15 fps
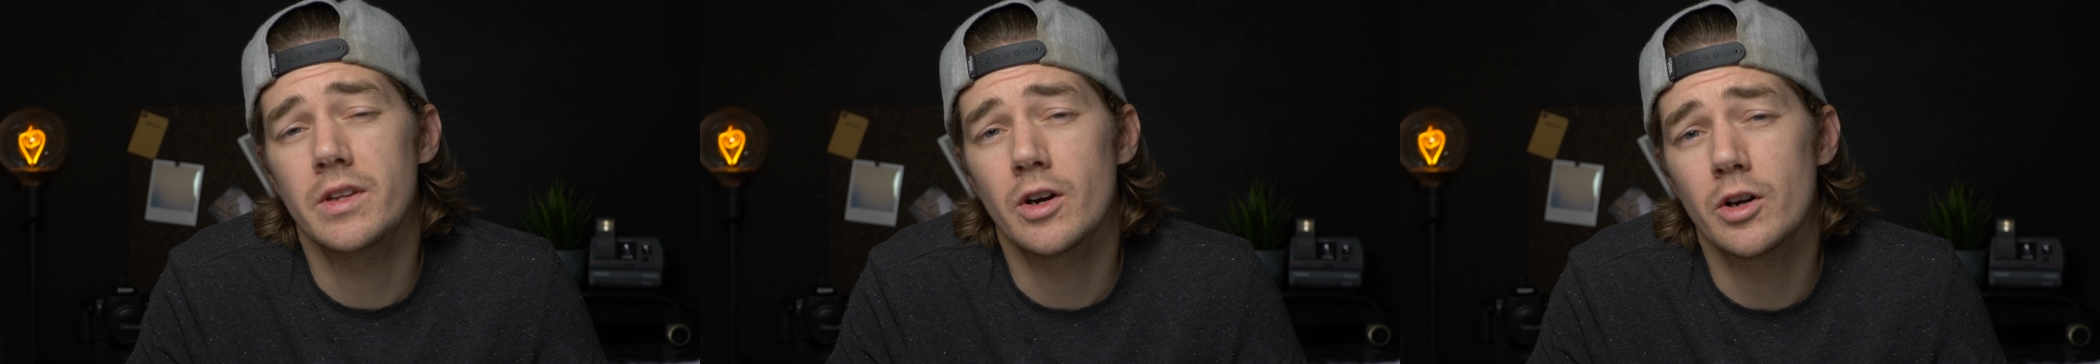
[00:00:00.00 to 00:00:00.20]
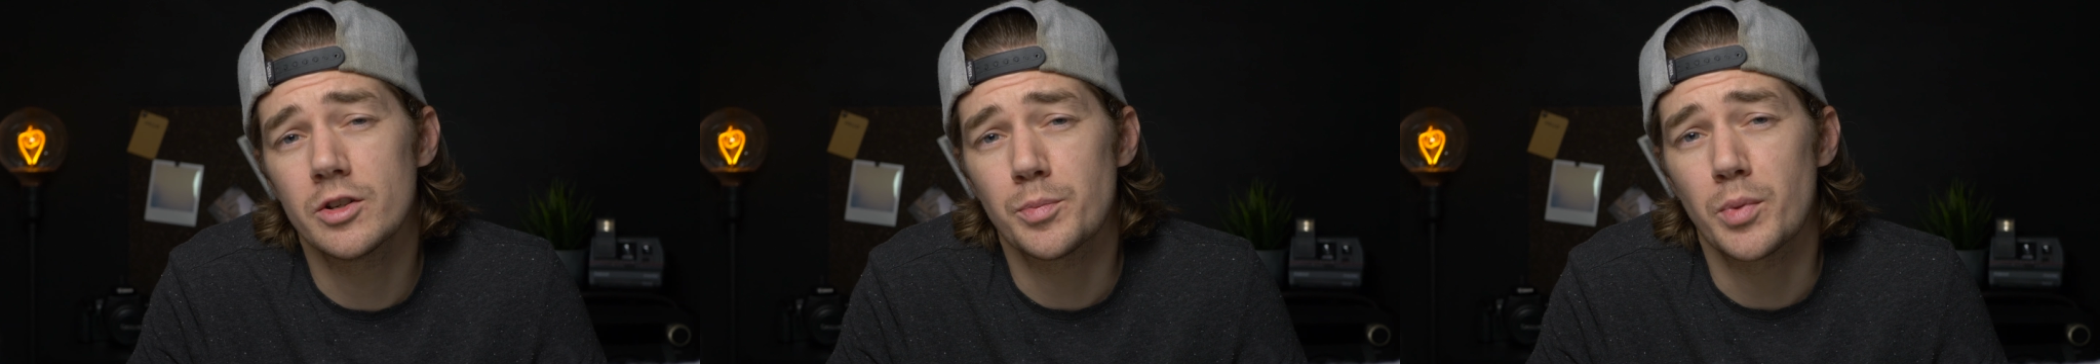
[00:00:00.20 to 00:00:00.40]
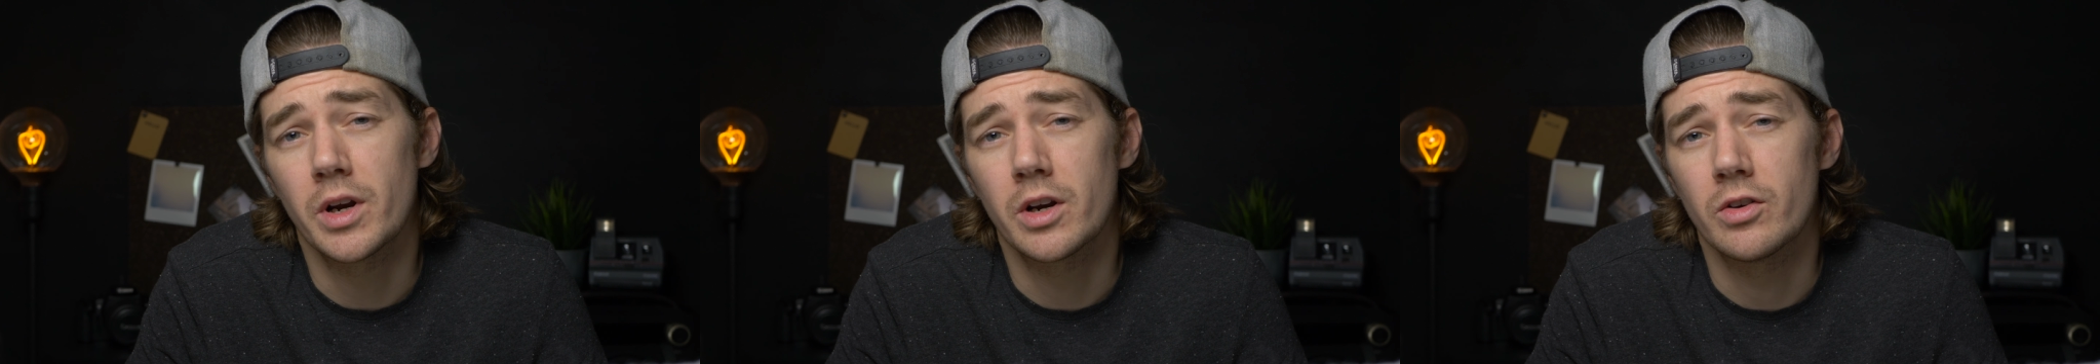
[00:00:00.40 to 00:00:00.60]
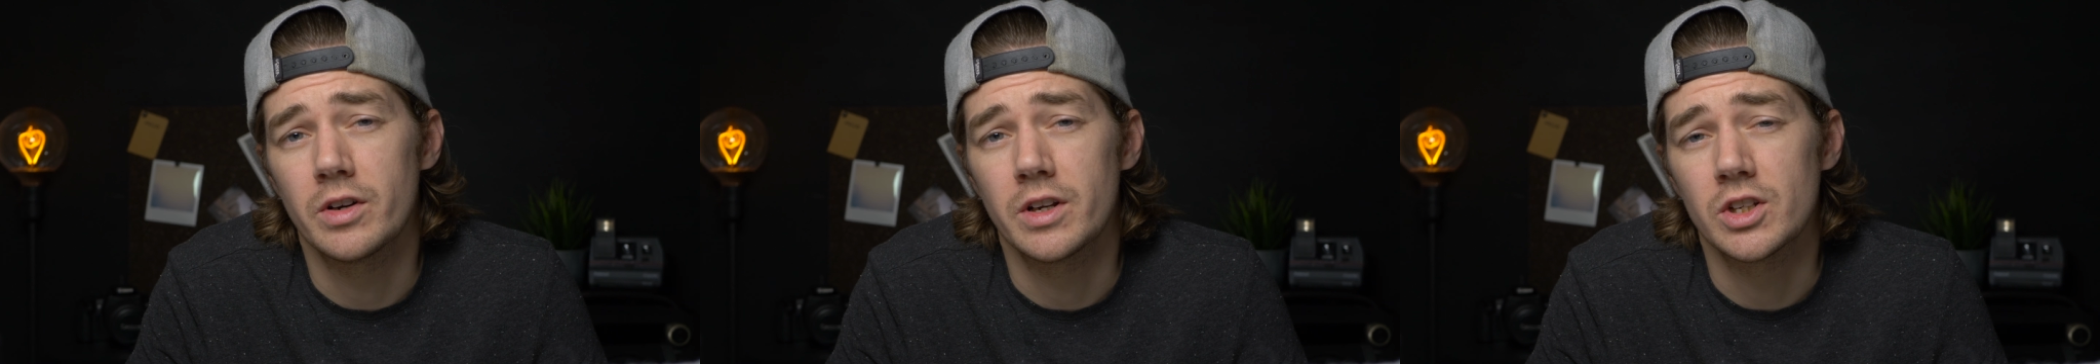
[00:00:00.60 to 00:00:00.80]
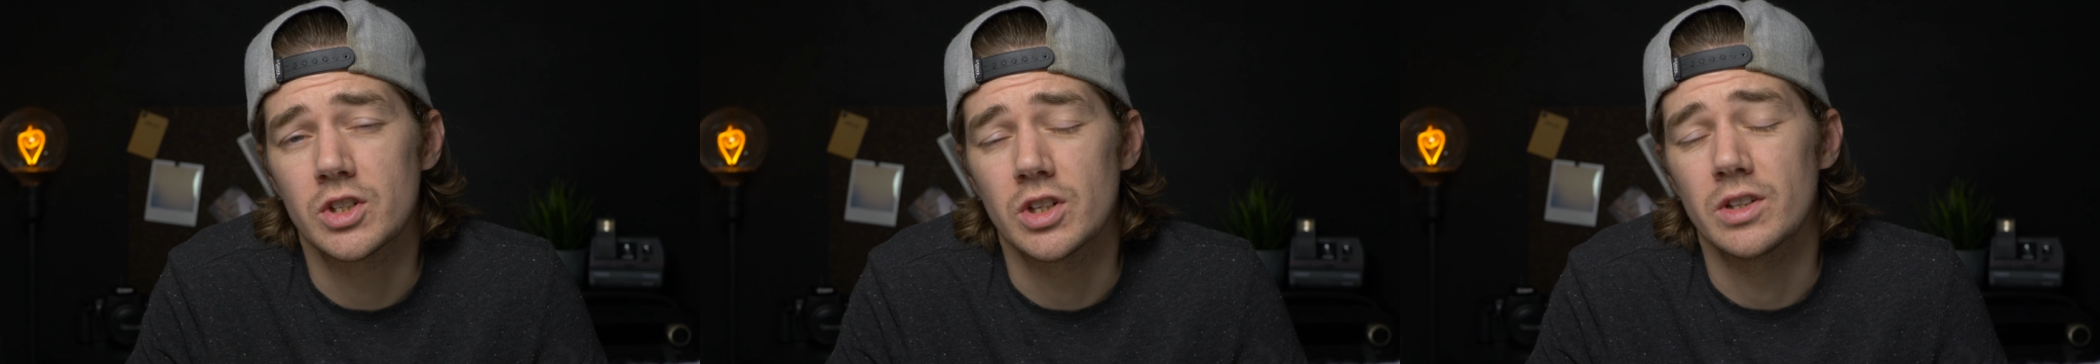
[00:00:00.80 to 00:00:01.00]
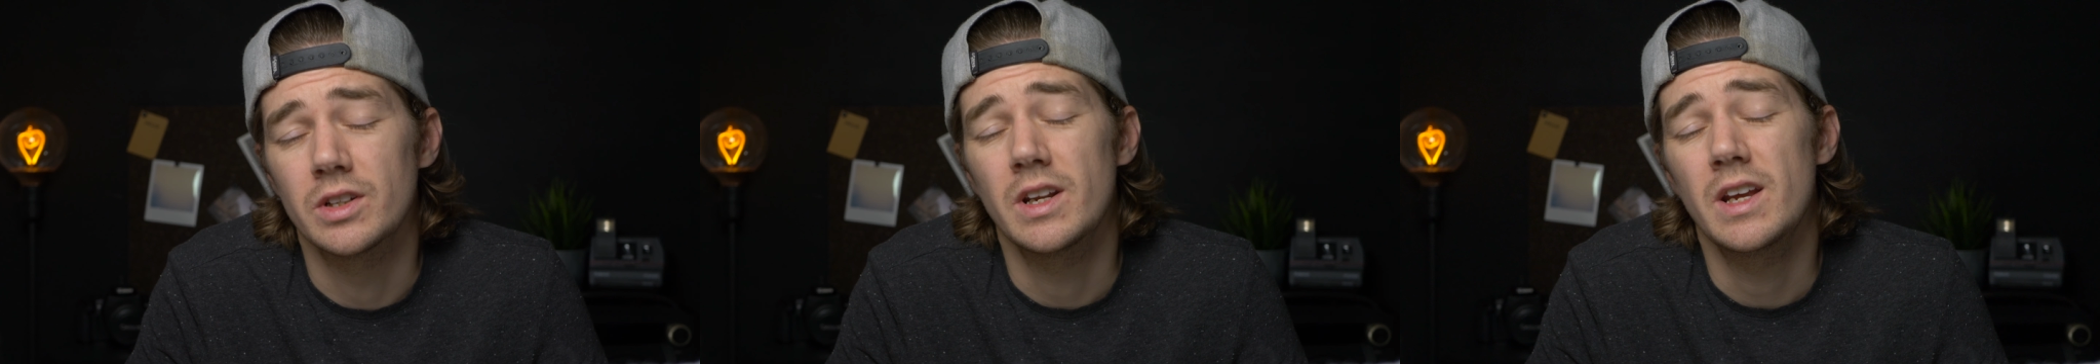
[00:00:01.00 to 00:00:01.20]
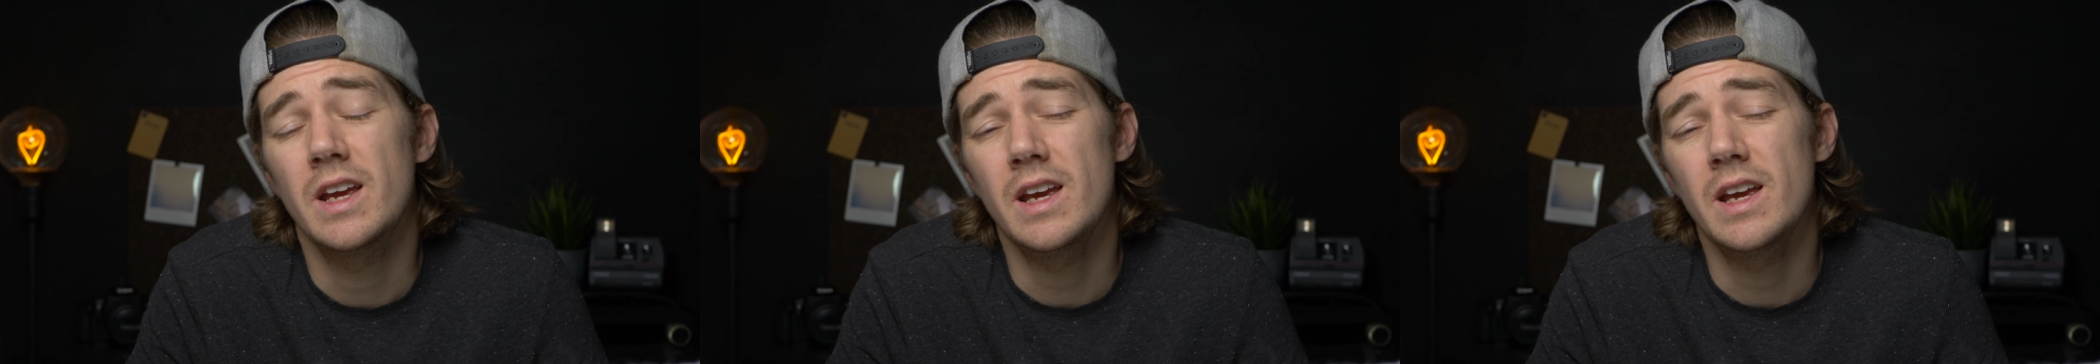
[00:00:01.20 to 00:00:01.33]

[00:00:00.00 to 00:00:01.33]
the Icebreaker Edition,